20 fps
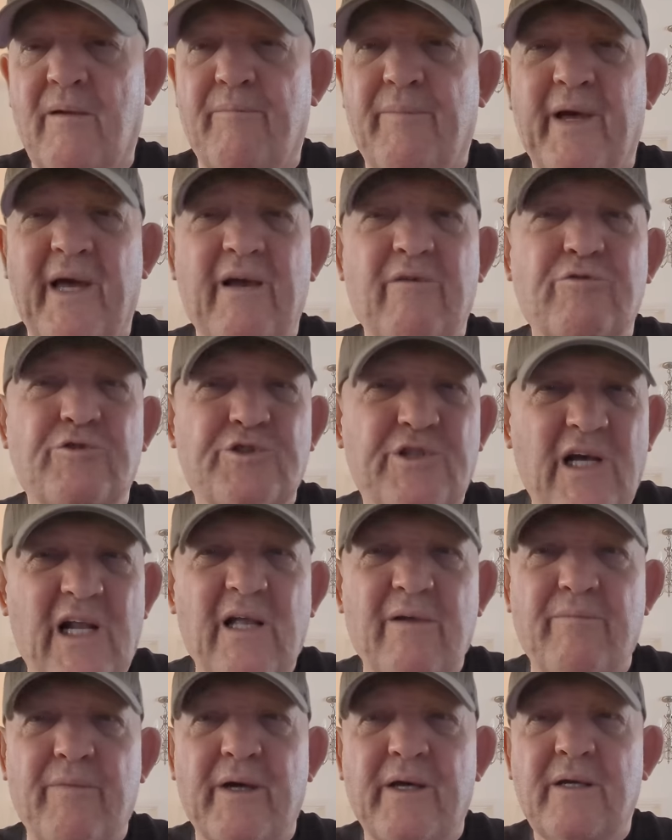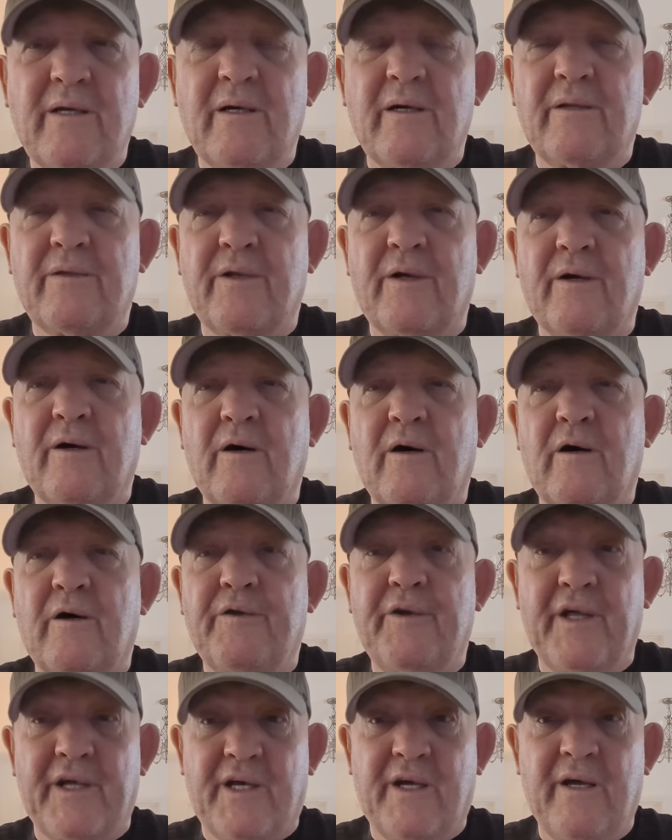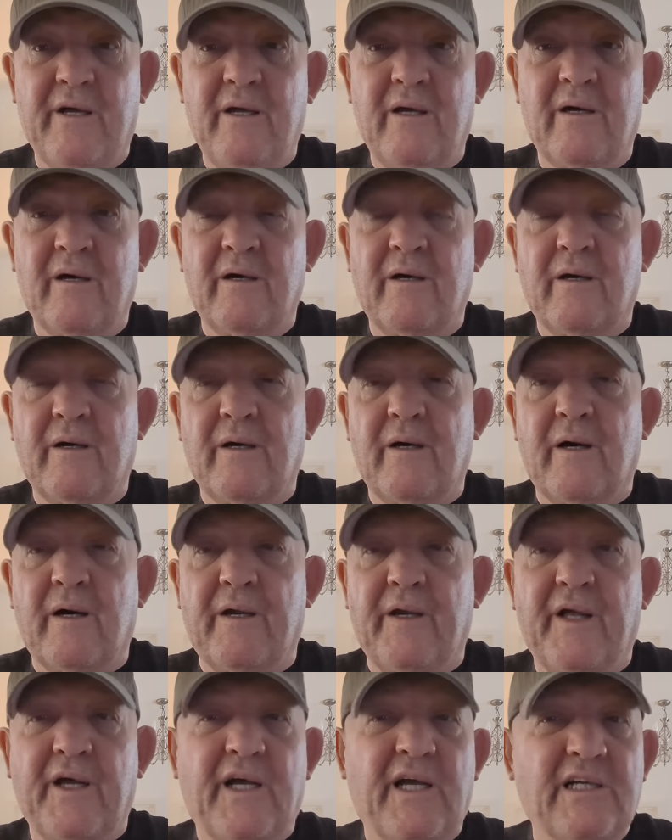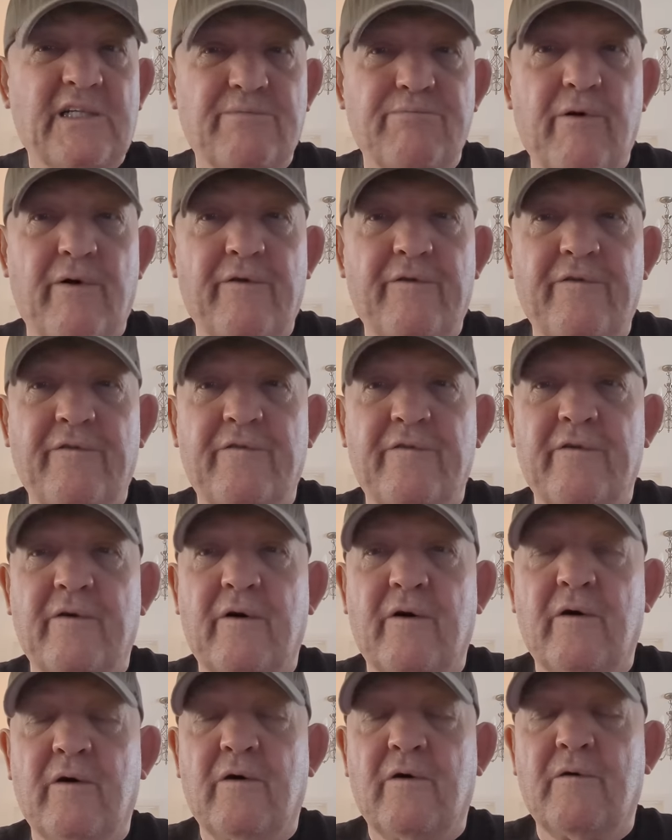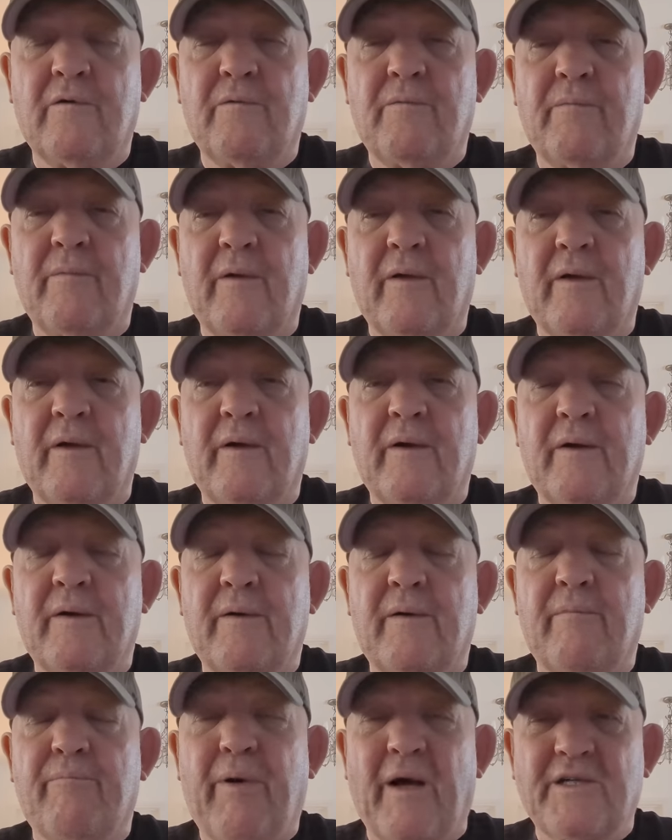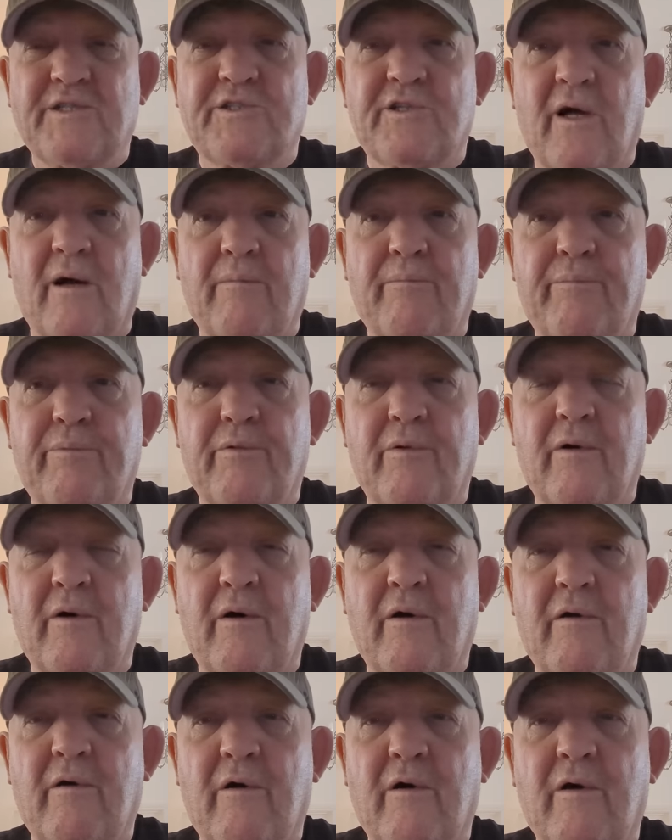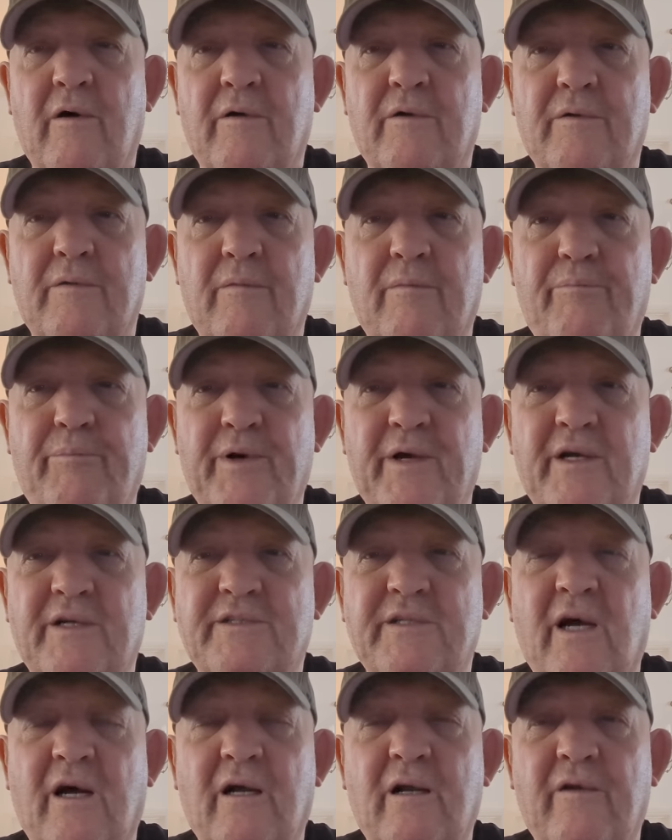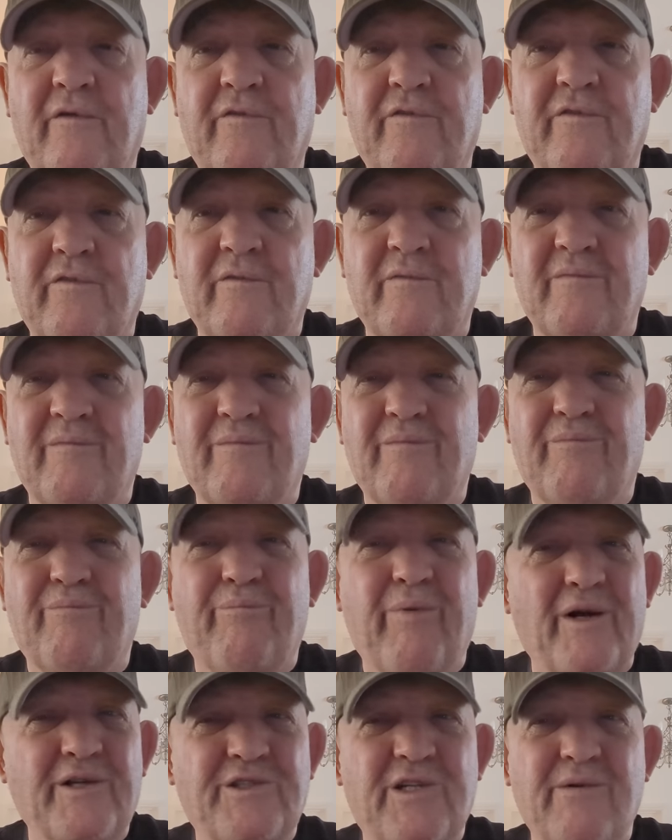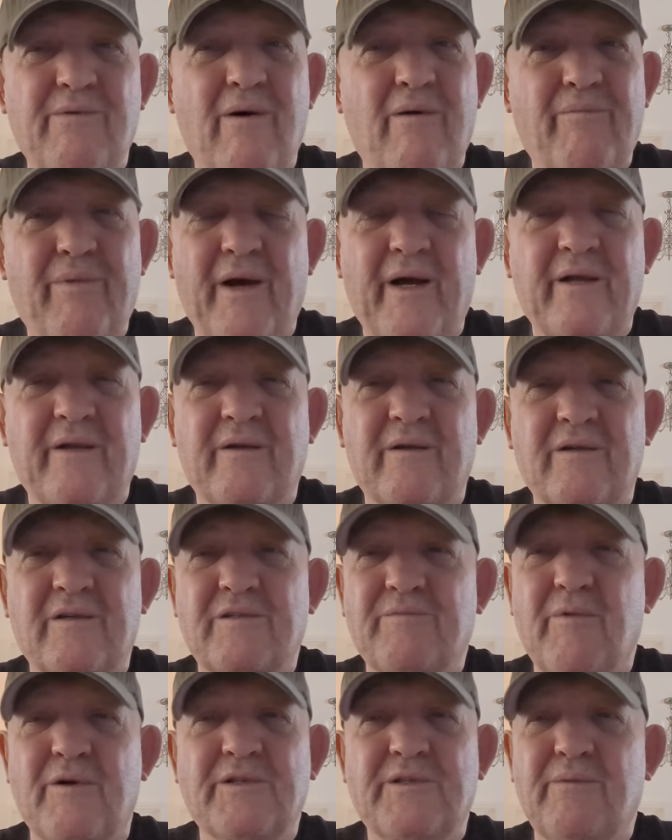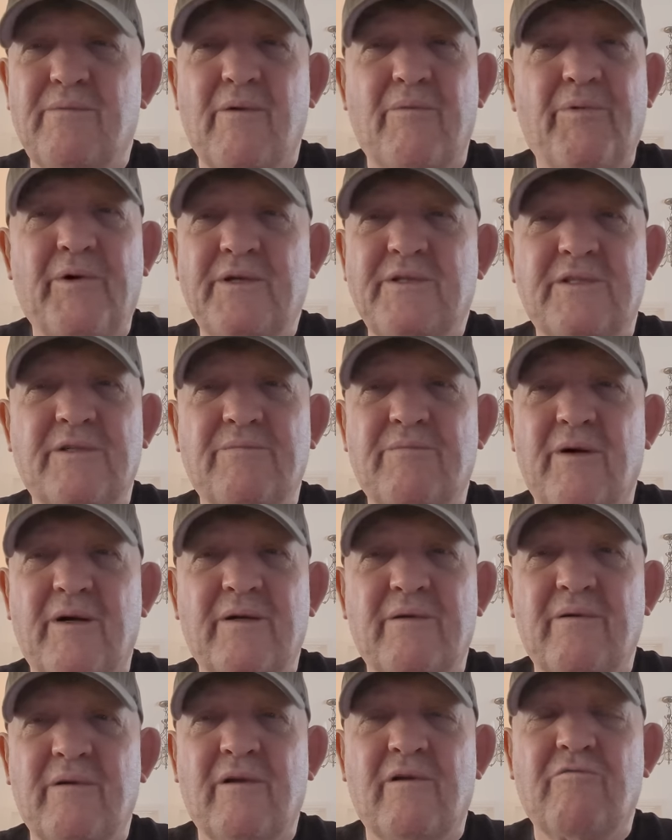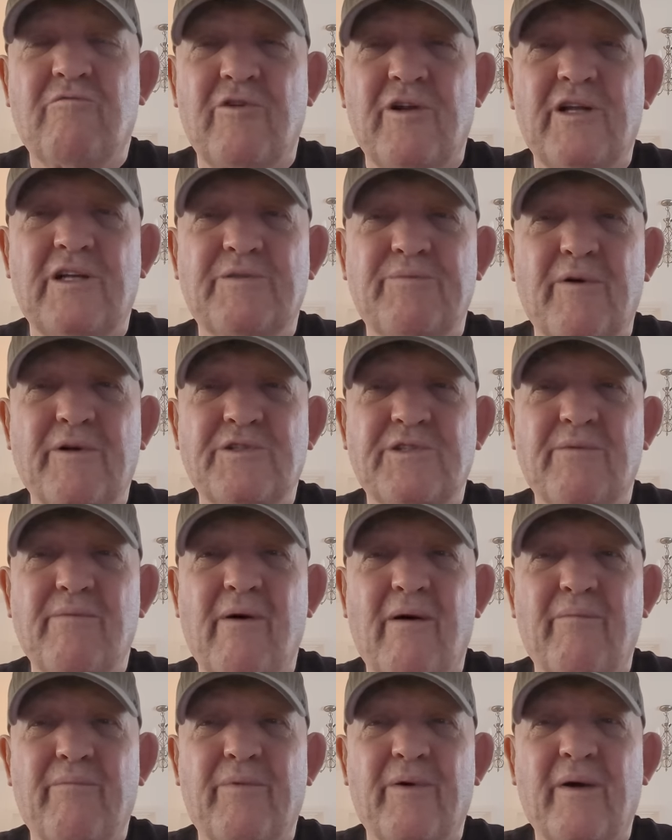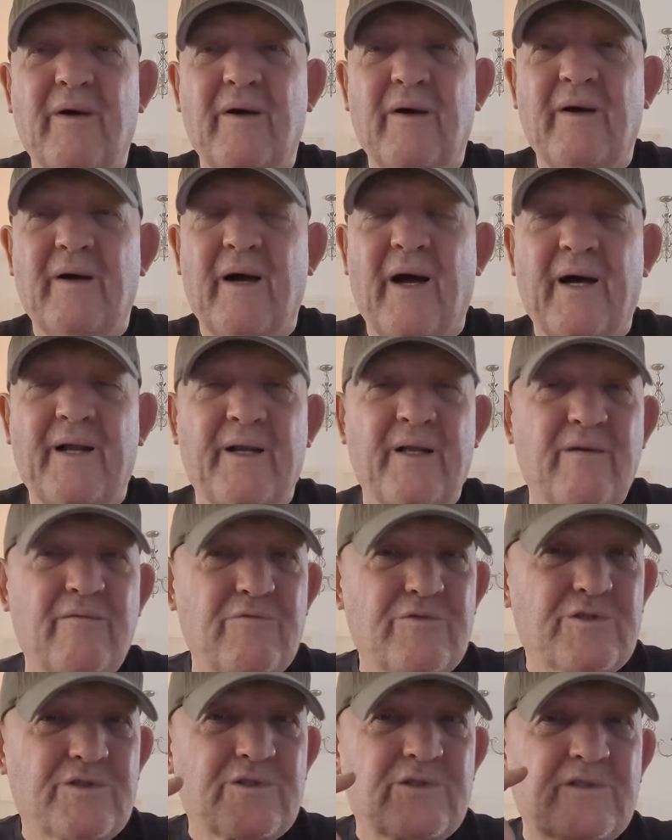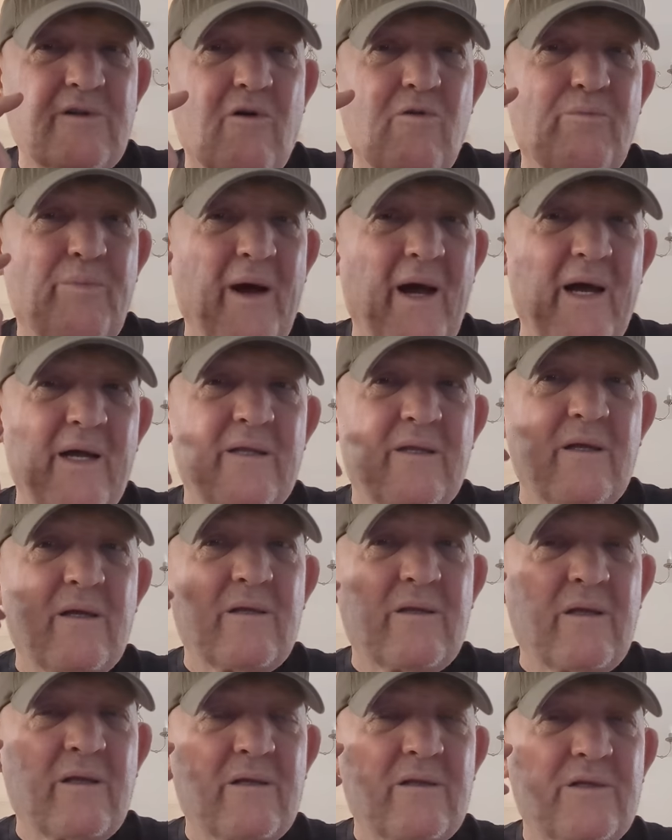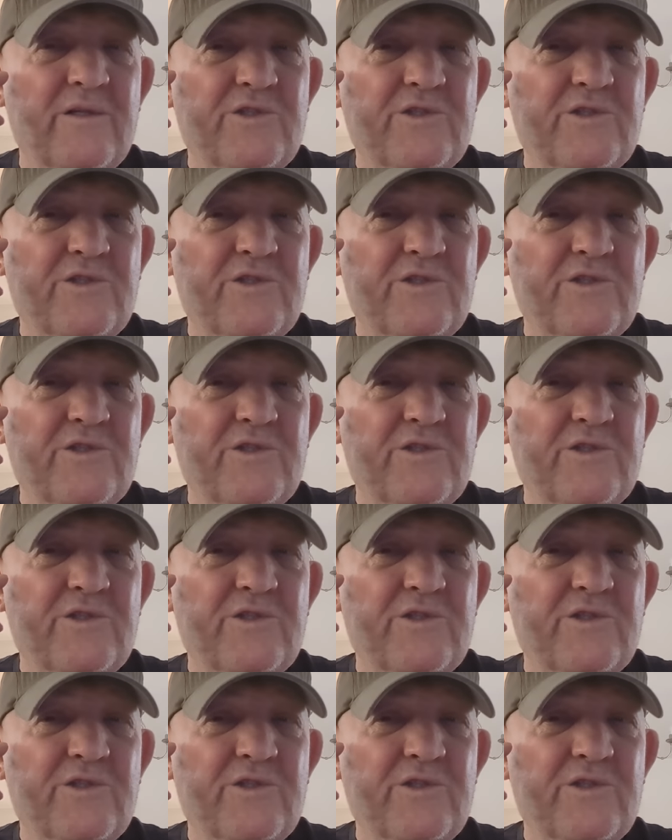But he was telling me that uh, Nicky, Nicky Smith, uh, bashed up uh, Peter Sutcliffe bashed him up bad, smashed him to pieces, mate. You know, really smashed him up, and it was so bad that the